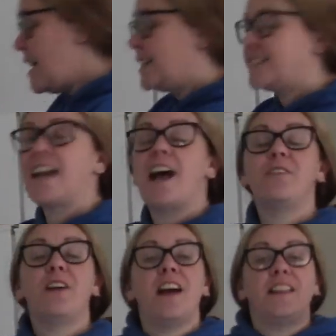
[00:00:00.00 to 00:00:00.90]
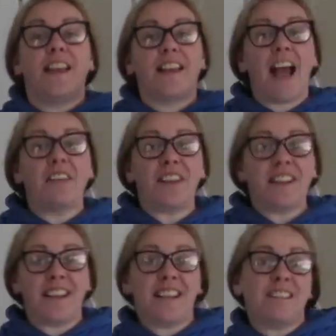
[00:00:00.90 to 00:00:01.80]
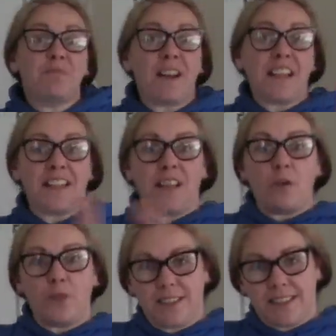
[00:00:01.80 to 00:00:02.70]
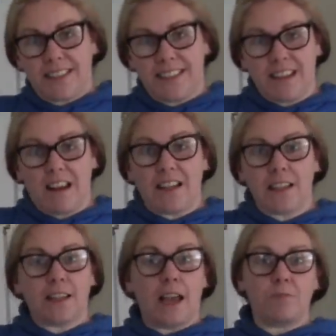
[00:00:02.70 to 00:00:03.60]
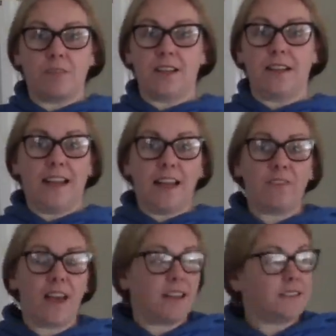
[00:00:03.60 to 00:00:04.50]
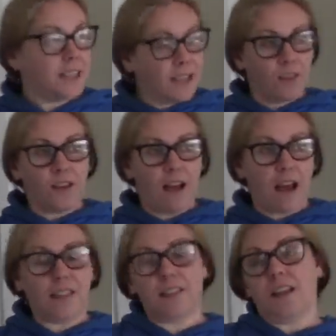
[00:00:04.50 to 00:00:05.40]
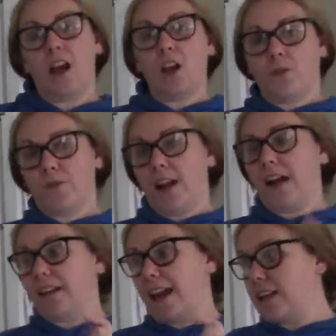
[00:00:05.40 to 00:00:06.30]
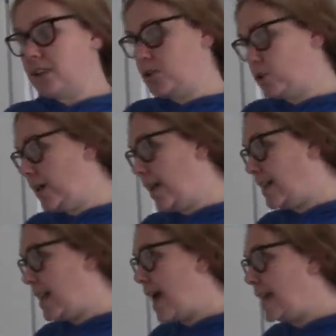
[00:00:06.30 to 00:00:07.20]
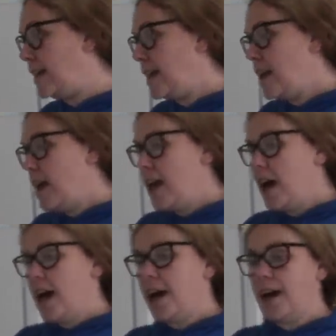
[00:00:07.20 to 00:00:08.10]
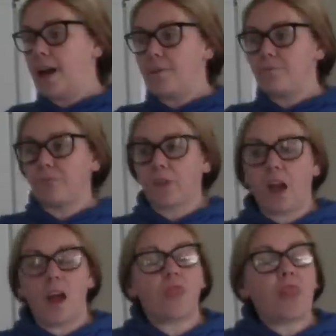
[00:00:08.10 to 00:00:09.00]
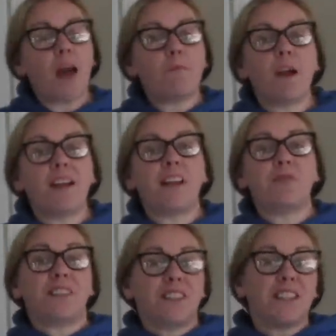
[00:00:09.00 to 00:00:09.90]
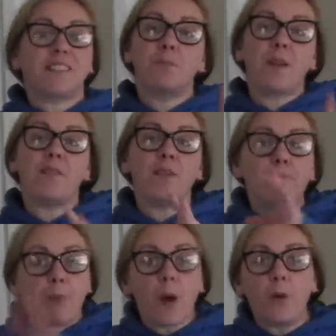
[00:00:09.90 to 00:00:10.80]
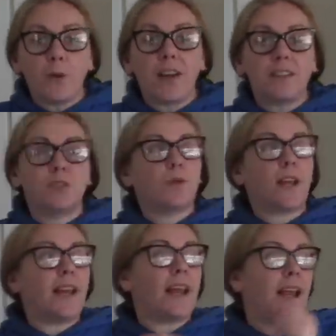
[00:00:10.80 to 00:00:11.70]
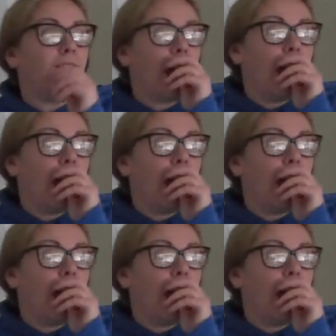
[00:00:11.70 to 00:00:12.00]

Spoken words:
So the accountant isn't back in the office till the 9th. I'm gonna leave it until the 9th and hopefully I'll get it sorted then. That money was just a bit of a bonus really,